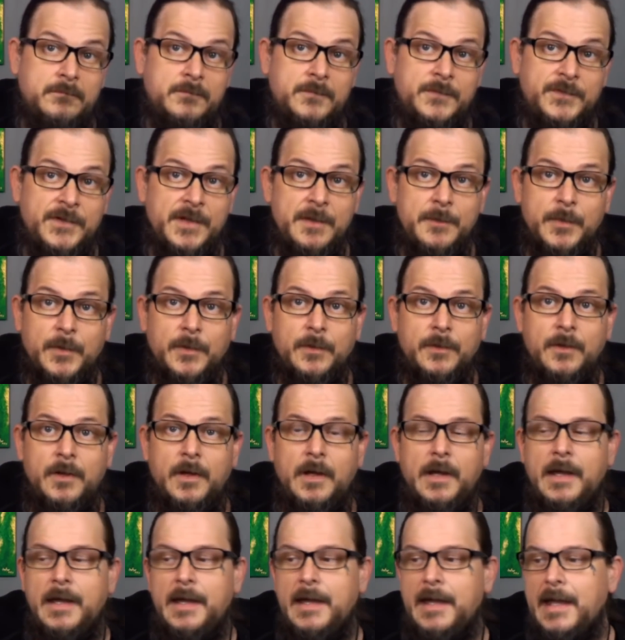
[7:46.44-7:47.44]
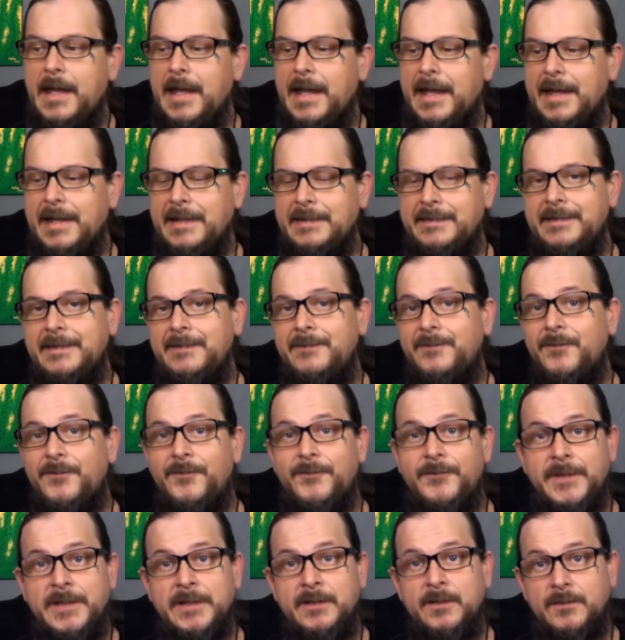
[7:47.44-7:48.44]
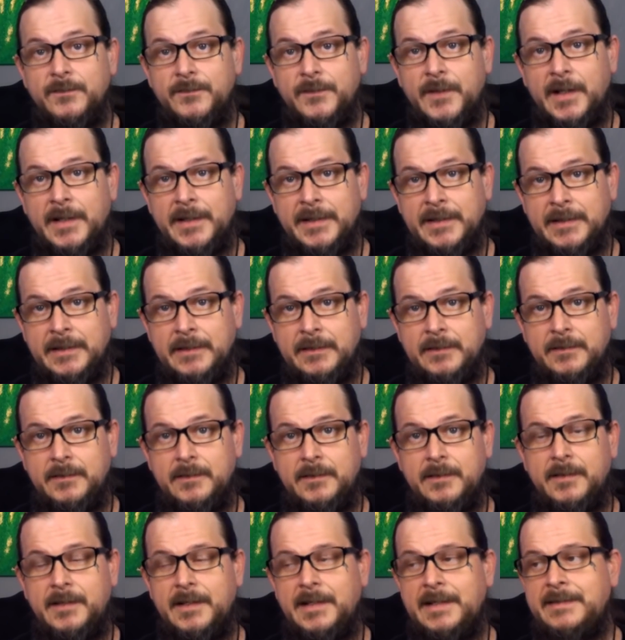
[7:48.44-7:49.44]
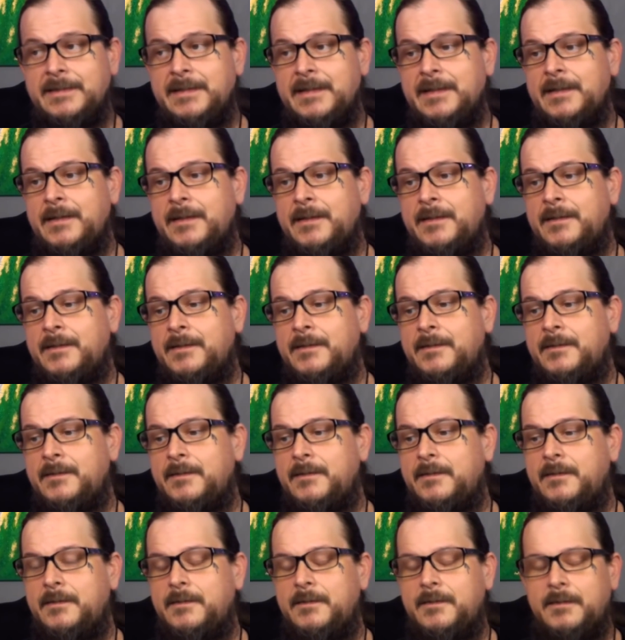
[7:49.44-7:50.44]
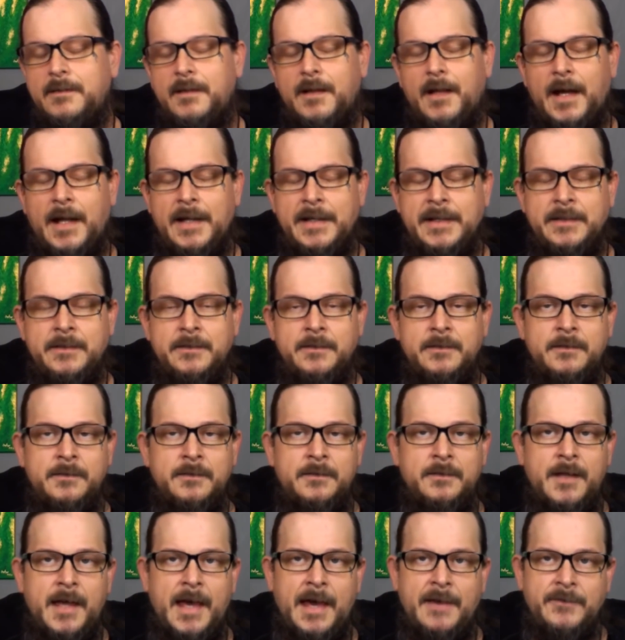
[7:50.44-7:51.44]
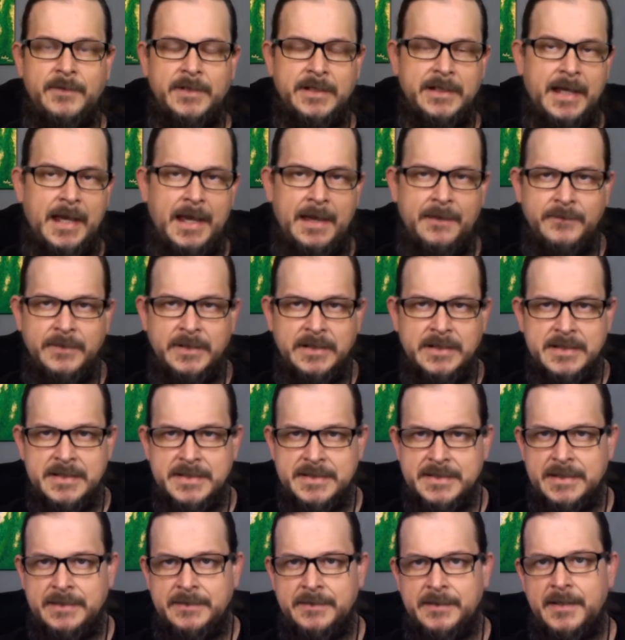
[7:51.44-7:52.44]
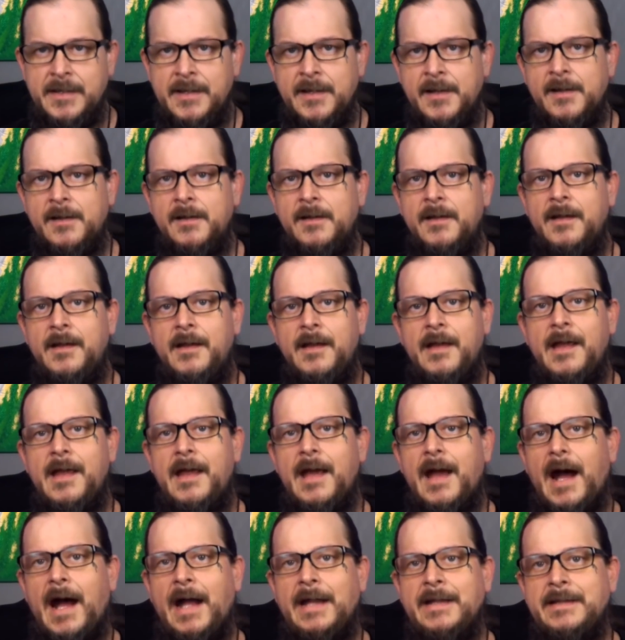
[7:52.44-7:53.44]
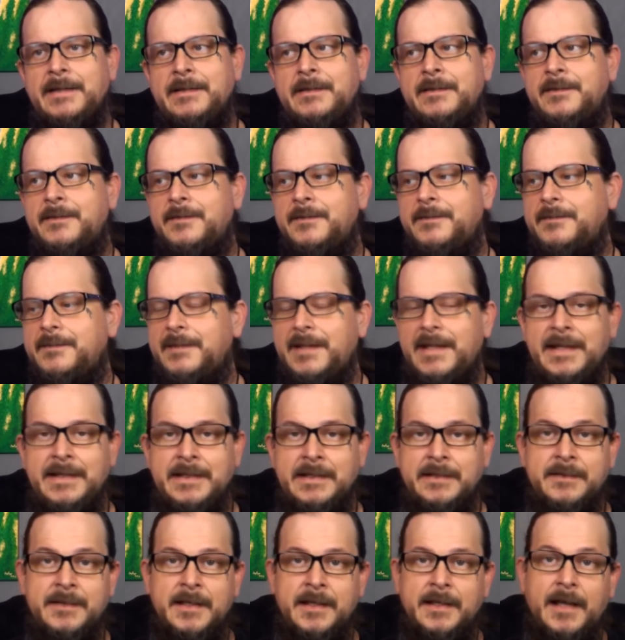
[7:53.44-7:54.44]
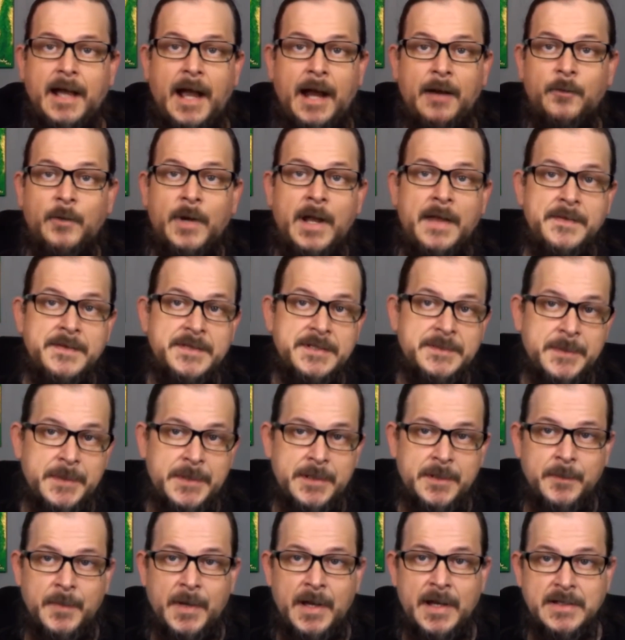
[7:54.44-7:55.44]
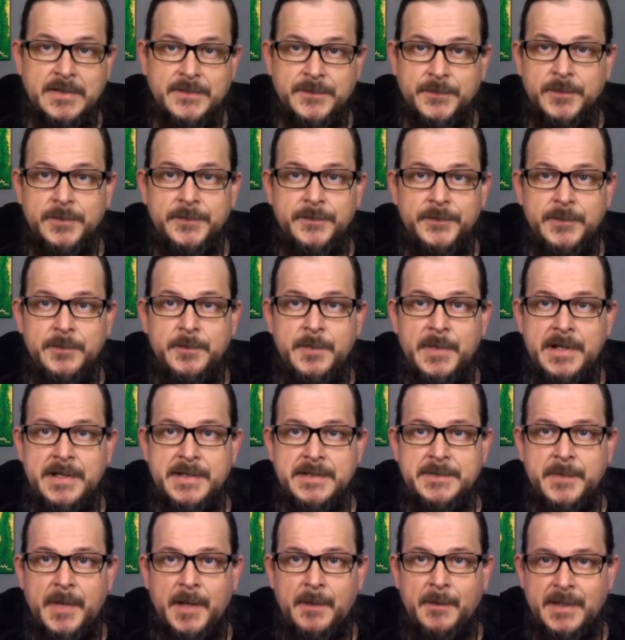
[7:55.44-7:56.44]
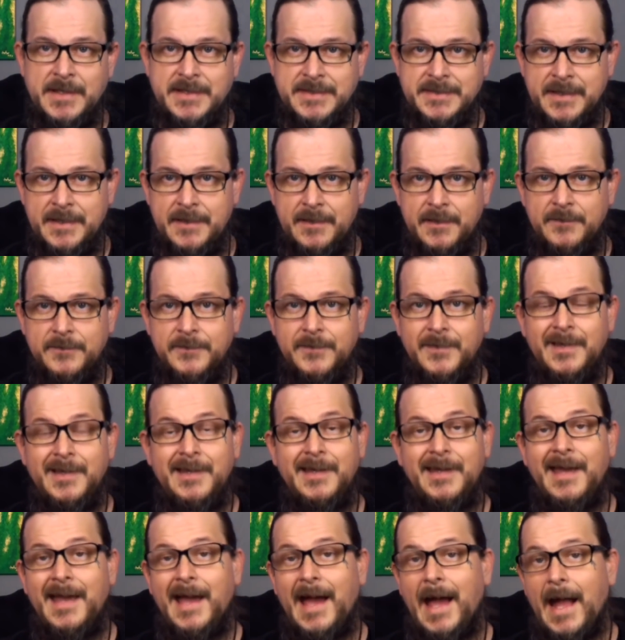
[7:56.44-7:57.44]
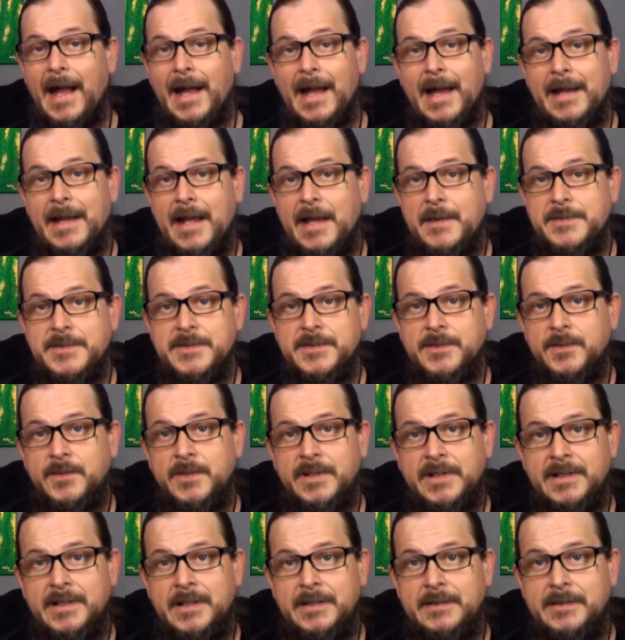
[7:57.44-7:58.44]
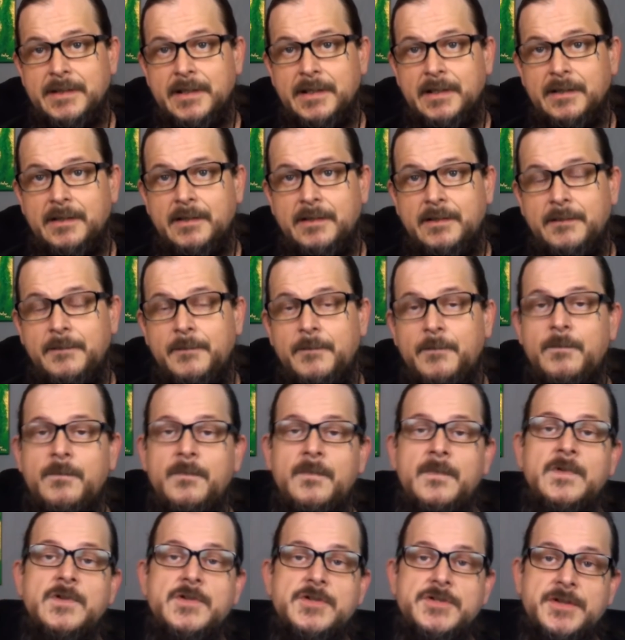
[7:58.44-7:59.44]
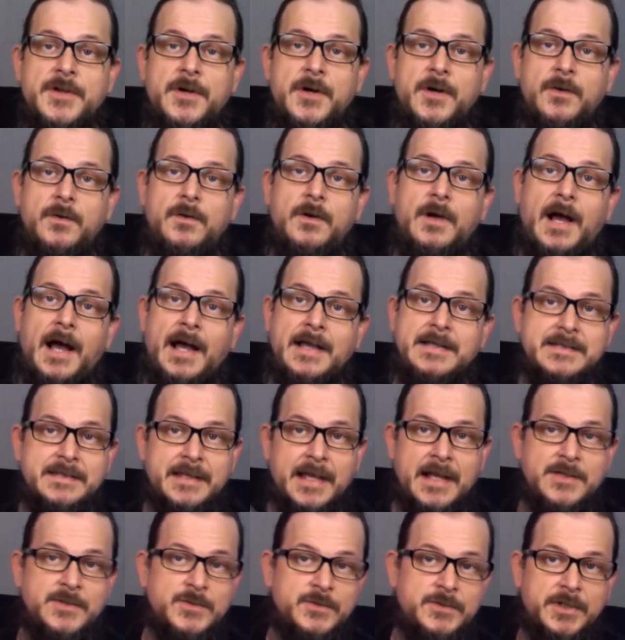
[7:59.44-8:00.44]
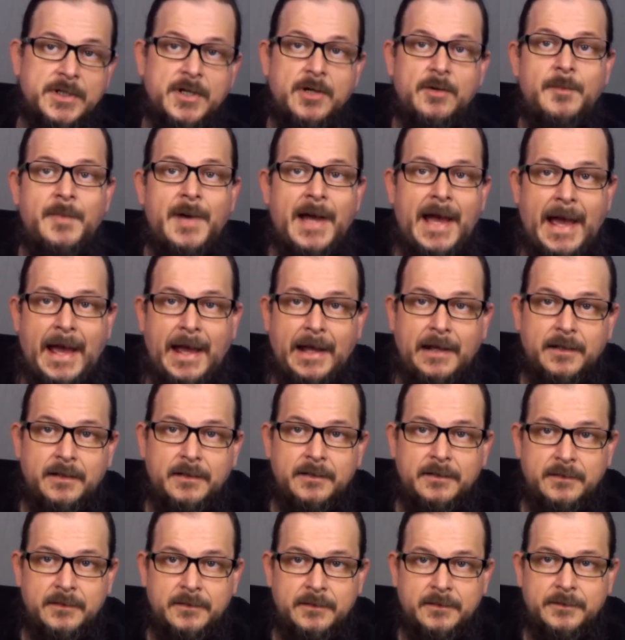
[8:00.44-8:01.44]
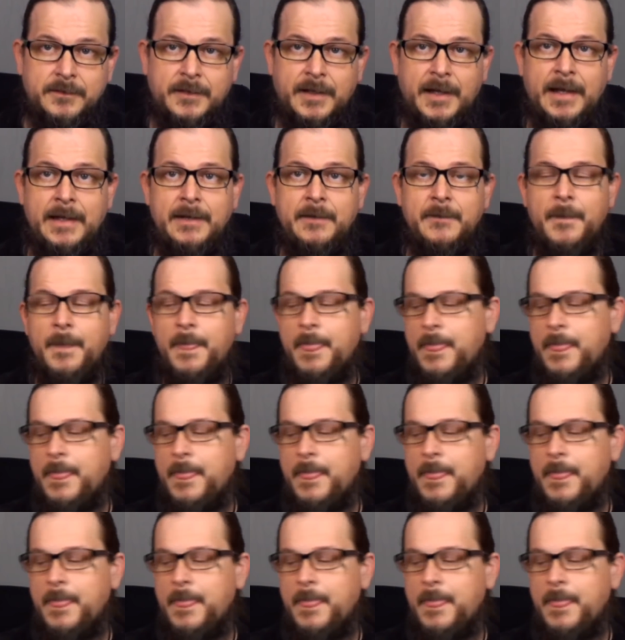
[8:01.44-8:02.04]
Simple. It didn't feel funny. I didn't have any heaviness in there. Anything. I ran the spirit box for a few minutes by myself. I got absolutely nothing. So I scheduled to go back. Okay.